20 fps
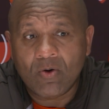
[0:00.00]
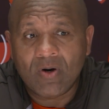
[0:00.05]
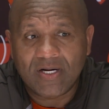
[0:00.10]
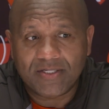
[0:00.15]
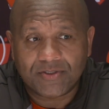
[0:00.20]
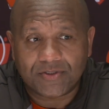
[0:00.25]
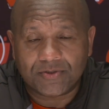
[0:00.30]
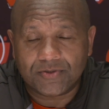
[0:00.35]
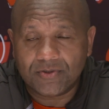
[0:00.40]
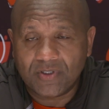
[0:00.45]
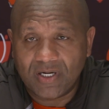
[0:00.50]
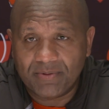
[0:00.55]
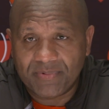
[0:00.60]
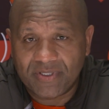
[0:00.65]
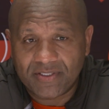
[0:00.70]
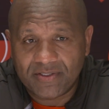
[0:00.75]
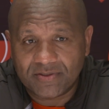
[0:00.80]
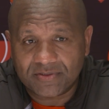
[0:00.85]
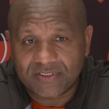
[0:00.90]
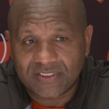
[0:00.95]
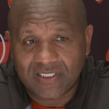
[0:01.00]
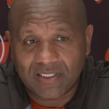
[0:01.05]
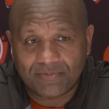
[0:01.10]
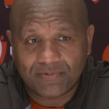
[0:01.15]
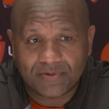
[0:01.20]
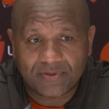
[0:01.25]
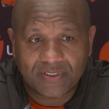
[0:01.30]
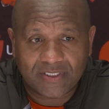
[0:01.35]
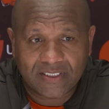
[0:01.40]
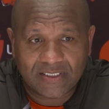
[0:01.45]
Oh, I do. I mean, there's a
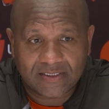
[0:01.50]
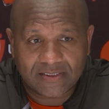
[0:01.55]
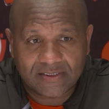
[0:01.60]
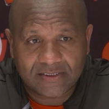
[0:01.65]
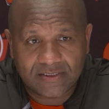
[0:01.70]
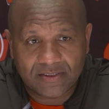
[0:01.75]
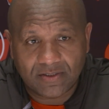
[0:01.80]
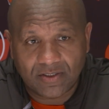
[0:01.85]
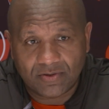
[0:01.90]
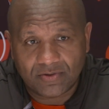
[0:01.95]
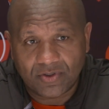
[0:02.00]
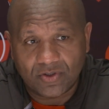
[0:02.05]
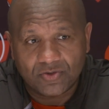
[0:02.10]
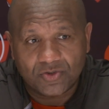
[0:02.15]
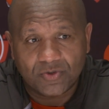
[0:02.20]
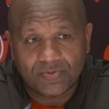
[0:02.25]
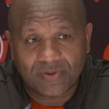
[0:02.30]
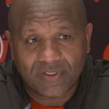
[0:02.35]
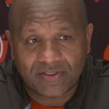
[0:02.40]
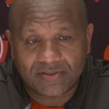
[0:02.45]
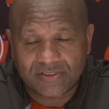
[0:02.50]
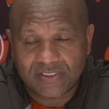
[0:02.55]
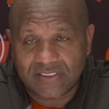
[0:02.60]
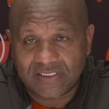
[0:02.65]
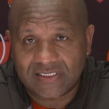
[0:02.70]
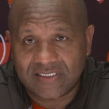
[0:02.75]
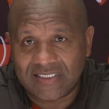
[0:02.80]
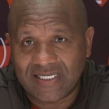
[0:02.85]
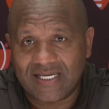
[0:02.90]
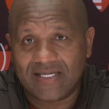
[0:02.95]
couple things. You know, no two players are
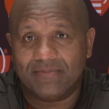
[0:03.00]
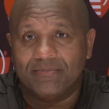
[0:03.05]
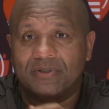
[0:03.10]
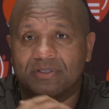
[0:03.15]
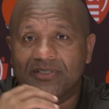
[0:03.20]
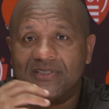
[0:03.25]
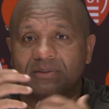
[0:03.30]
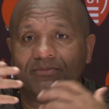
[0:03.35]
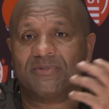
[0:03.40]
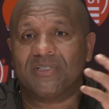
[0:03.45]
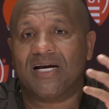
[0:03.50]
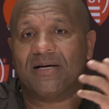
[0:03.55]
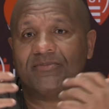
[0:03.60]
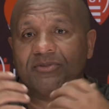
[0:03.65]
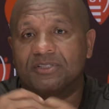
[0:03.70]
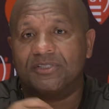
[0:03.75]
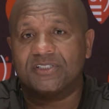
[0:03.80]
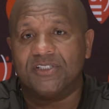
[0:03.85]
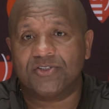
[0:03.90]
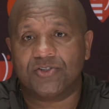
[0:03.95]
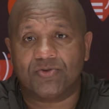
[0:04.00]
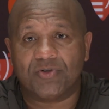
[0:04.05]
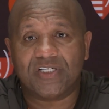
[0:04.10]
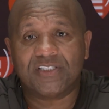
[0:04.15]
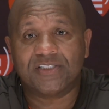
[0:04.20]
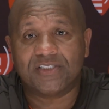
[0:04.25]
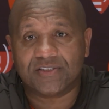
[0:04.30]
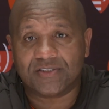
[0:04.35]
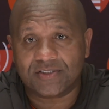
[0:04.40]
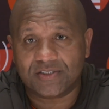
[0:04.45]
the same, but sometimes the
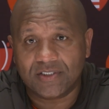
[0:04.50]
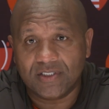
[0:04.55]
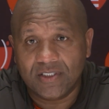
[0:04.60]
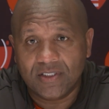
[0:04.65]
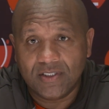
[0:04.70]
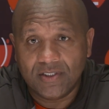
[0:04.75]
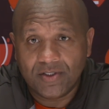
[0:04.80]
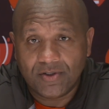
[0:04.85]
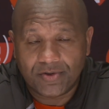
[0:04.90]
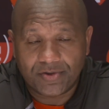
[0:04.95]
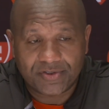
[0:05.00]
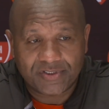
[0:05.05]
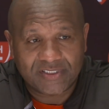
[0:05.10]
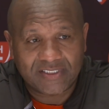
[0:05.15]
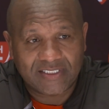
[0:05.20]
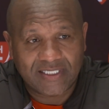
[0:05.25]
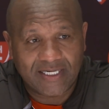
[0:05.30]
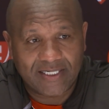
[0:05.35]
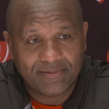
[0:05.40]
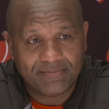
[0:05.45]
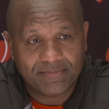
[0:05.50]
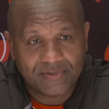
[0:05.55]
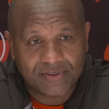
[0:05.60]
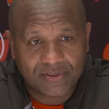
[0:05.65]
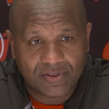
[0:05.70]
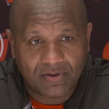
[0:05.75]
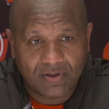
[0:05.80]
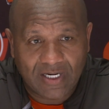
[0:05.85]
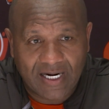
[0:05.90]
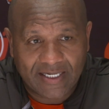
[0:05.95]
situations are the same.
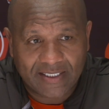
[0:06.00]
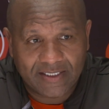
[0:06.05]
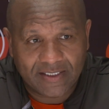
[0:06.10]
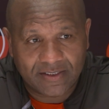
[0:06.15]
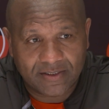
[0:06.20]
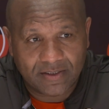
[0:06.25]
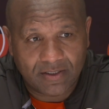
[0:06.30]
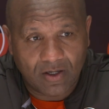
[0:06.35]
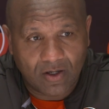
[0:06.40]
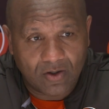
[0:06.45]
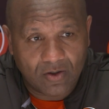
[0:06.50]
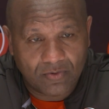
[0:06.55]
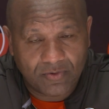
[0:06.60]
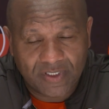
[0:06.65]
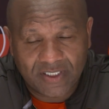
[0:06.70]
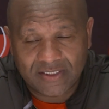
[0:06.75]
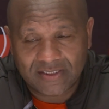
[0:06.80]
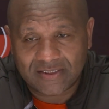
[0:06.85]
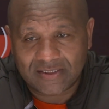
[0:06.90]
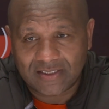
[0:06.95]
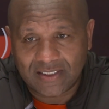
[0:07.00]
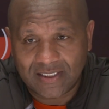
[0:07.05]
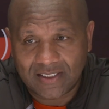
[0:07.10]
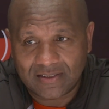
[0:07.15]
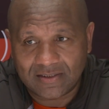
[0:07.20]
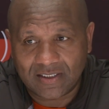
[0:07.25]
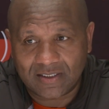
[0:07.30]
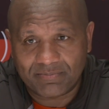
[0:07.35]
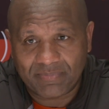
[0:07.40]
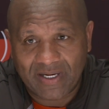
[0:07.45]
So I can always
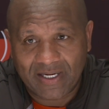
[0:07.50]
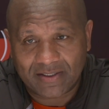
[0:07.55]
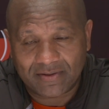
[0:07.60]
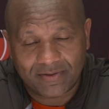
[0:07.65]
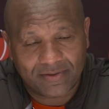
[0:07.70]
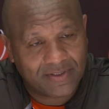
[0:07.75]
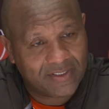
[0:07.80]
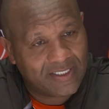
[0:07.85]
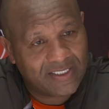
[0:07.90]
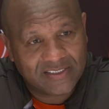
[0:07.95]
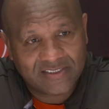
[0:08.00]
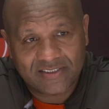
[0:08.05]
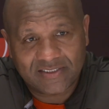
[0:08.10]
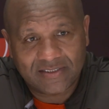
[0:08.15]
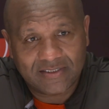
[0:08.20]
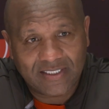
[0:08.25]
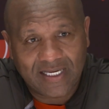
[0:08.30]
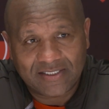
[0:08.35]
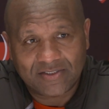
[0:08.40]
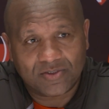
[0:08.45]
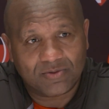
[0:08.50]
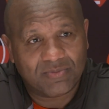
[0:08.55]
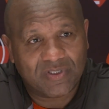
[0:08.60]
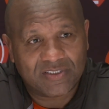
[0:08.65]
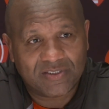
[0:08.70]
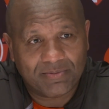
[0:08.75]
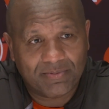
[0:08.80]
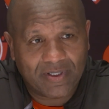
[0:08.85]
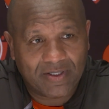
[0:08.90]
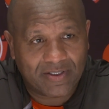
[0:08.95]
look back on things, not so
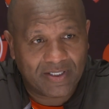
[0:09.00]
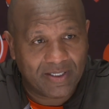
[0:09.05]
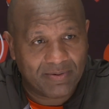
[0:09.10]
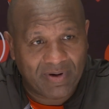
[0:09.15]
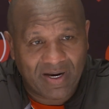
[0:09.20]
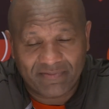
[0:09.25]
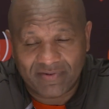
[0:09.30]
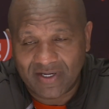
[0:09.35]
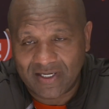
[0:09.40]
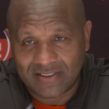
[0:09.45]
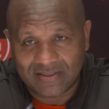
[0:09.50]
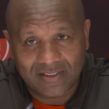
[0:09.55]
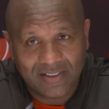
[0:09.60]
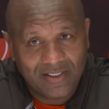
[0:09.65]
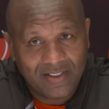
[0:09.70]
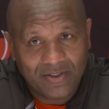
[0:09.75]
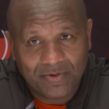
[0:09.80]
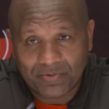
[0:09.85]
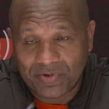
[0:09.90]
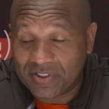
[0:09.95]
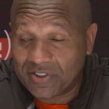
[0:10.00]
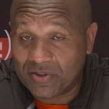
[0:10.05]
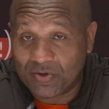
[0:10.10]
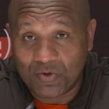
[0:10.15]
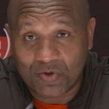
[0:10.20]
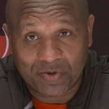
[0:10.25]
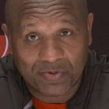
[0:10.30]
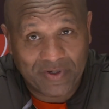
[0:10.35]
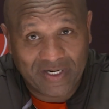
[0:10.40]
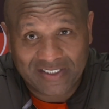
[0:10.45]
much about him. I've had rookie
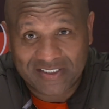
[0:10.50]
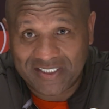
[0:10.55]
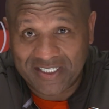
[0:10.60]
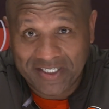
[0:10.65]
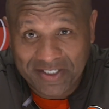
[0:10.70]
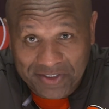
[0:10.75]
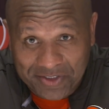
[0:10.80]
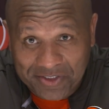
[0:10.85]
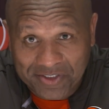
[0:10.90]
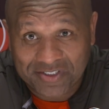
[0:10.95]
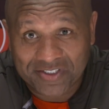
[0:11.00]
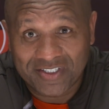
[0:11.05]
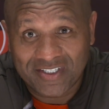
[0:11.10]
quarterbacks here,